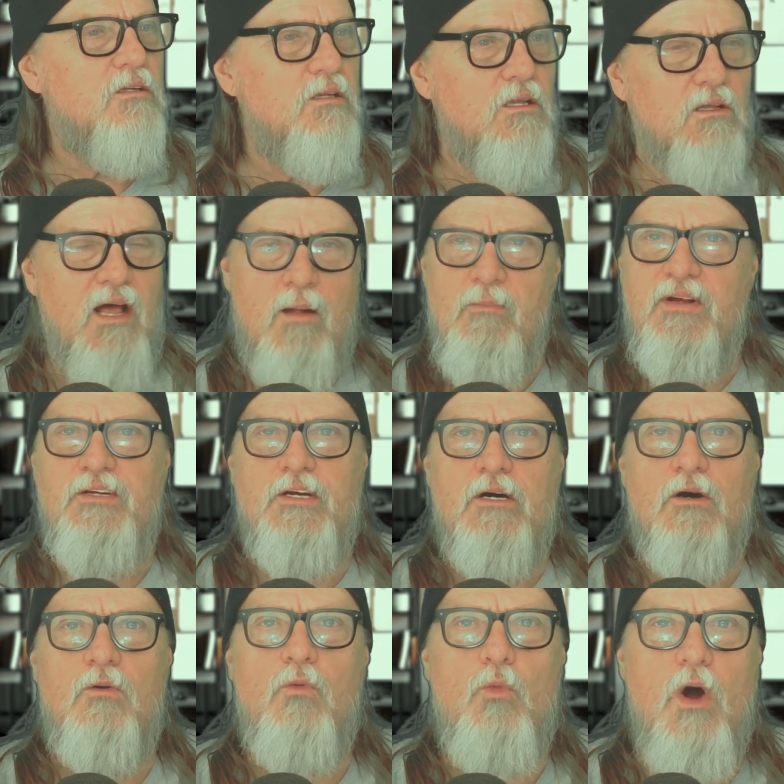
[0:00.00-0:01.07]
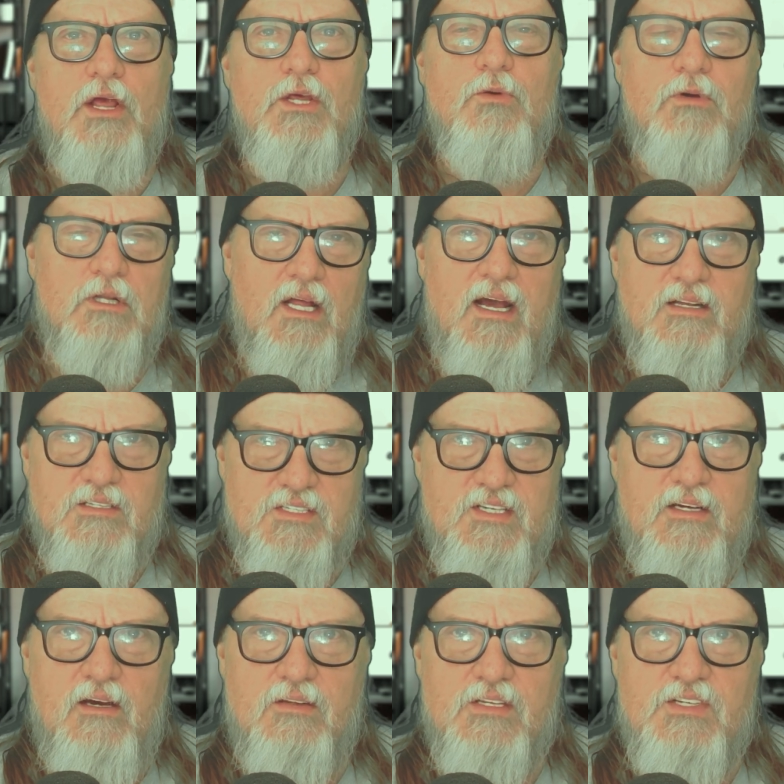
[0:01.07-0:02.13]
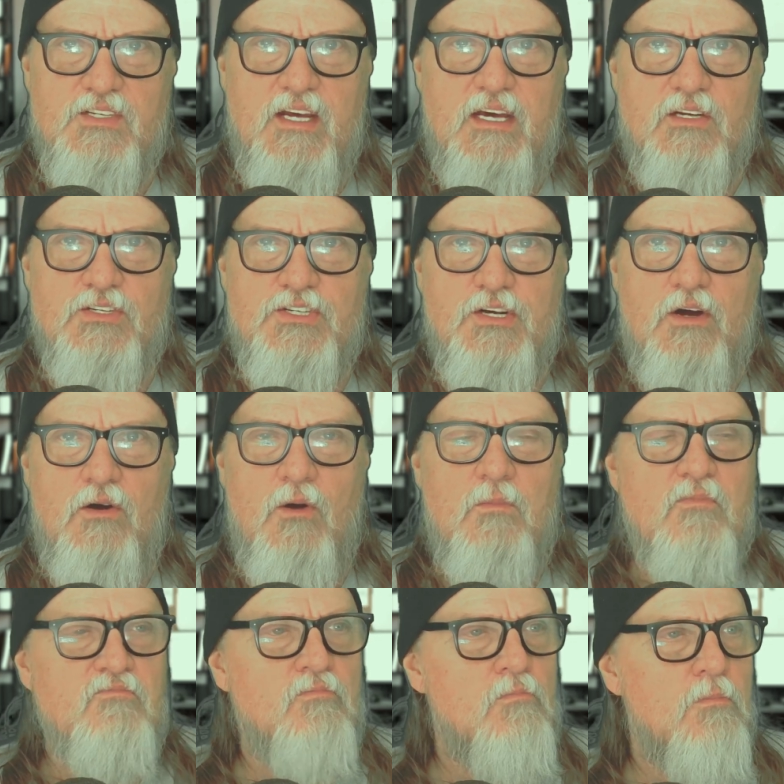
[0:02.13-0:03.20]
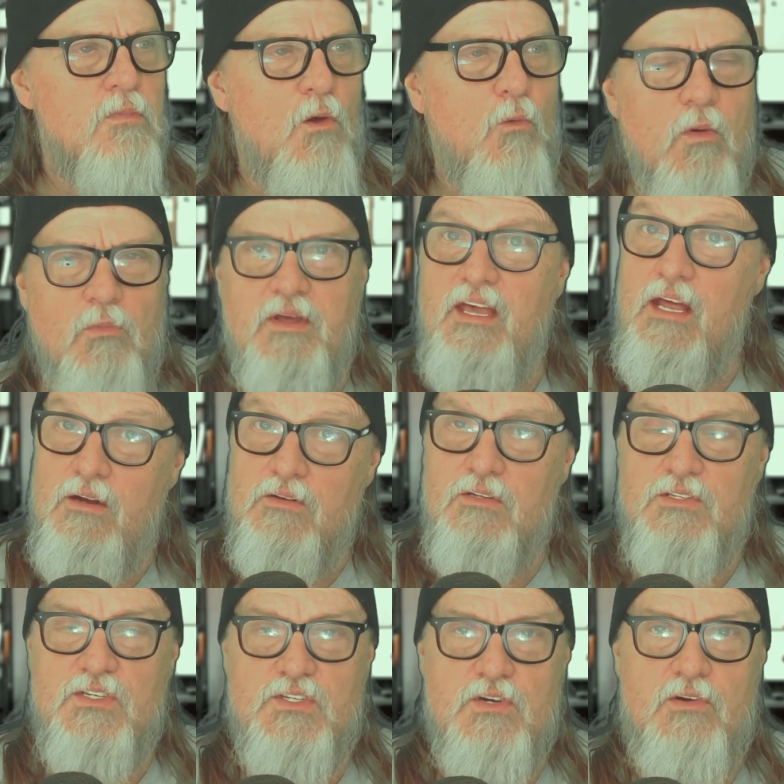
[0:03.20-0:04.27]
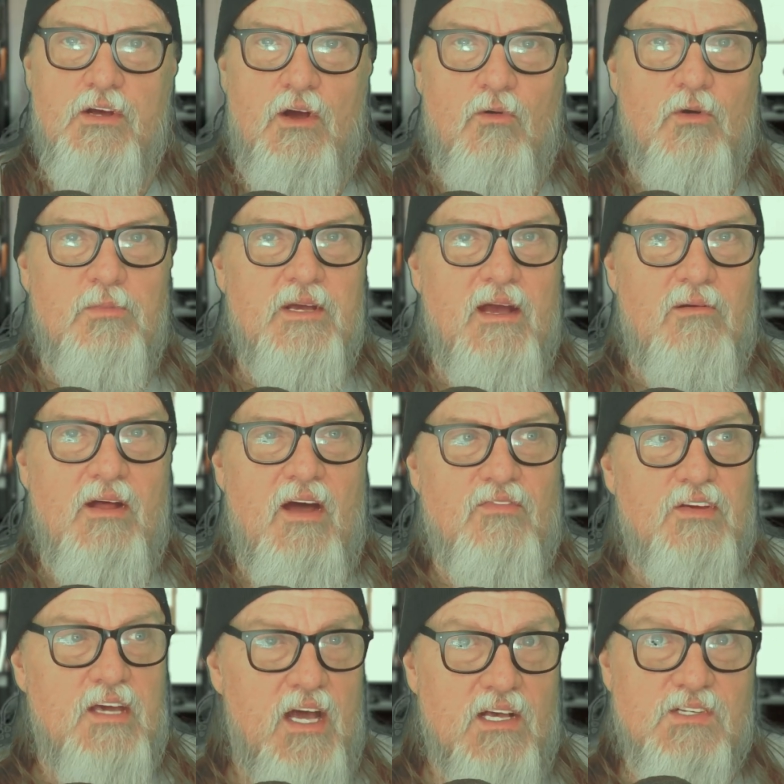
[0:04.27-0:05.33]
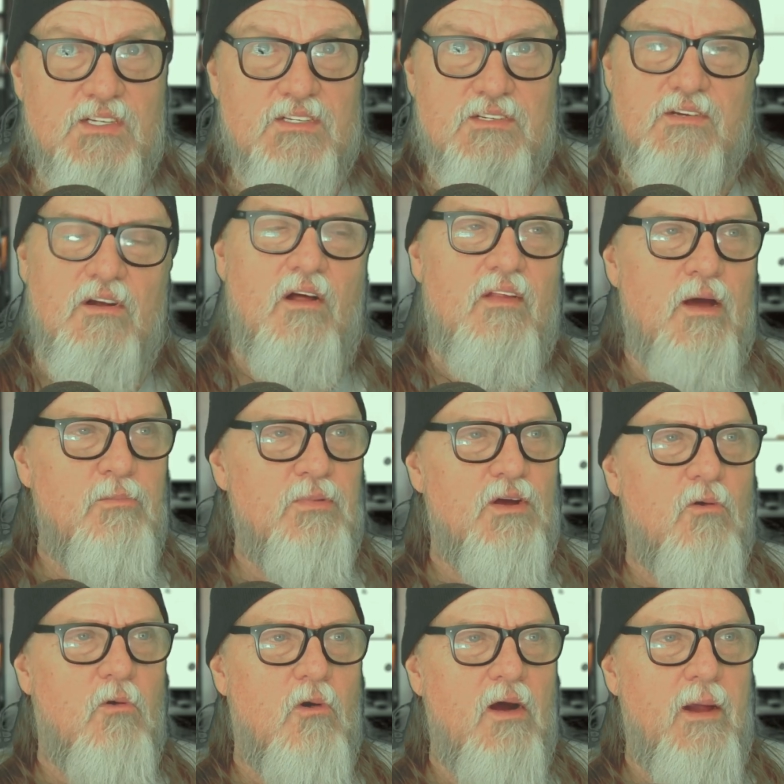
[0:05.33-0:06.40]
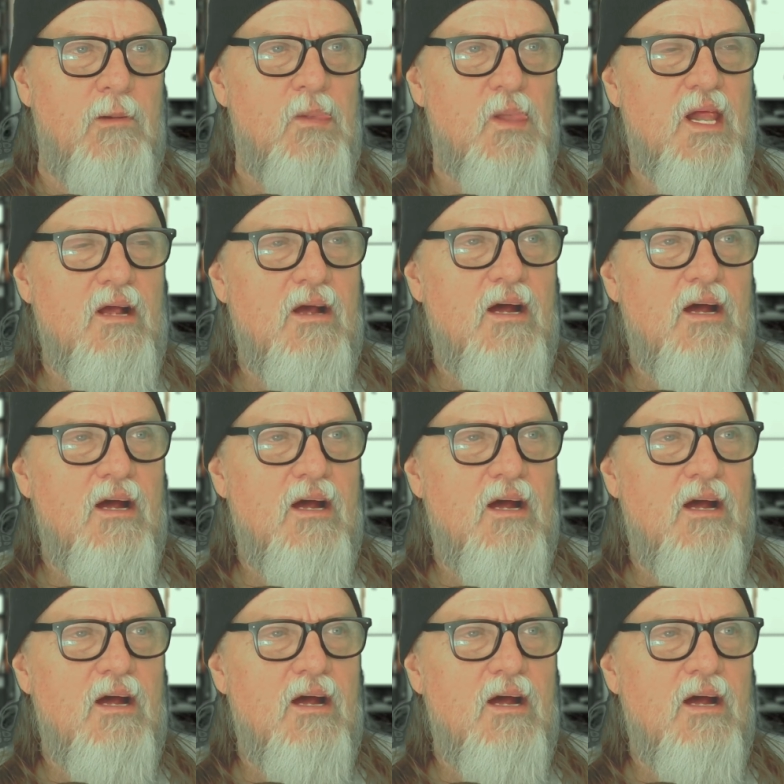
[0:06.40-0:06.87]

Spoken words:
Let me know what you would like to see on the Stan Show. When we get into the studio, we'll be able to have guests and all that'd be great.